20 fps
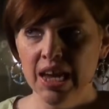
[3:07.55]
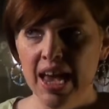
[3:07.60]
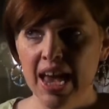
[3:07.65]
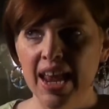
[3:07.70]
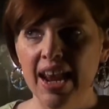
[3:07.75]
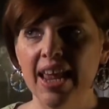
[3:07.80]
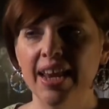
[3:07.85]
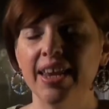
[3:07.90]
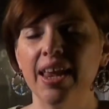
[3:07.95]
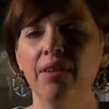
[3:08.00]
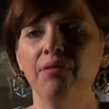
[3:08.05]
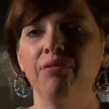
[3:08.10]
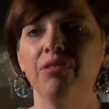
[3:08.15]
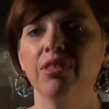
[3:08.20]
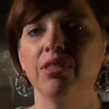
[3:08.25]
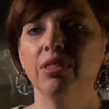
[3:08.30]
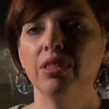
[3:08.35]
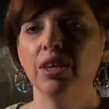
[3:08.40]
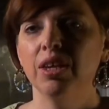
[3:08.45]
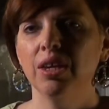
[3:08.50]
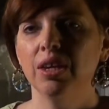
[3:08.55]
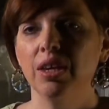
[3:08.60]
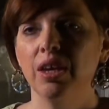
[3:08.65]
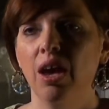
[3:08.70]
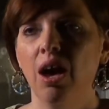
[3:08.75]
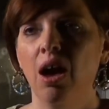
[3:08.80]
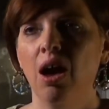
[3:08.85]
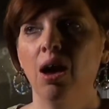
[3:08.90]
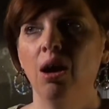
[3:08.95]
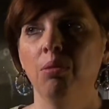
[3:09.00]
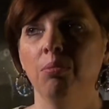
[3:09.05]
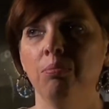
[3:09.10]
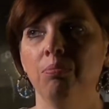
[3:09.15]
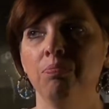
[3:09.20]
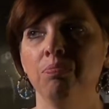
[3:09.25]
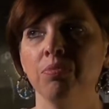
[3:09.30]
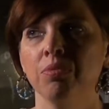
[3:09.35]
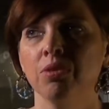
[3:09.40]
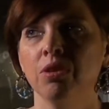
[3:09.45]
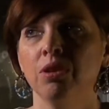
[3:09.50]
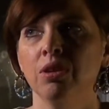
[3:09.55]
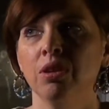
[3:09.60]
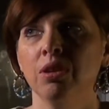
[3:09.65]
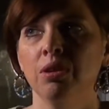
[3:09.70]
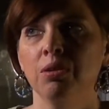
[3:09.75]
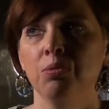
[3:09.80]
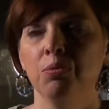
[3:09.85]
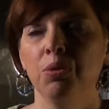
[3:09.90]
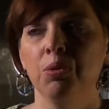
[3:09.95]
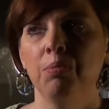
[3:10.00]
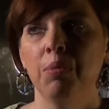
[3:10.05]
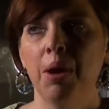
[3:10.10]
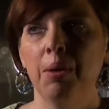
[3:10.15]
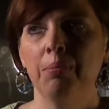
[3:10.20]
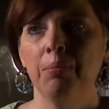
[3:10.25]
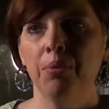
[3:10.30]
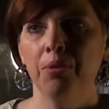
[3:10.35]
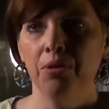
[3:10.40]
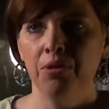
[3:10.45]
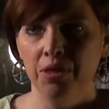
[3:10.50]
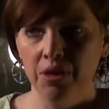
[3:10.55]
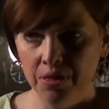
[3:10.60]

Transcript: And I definitely remember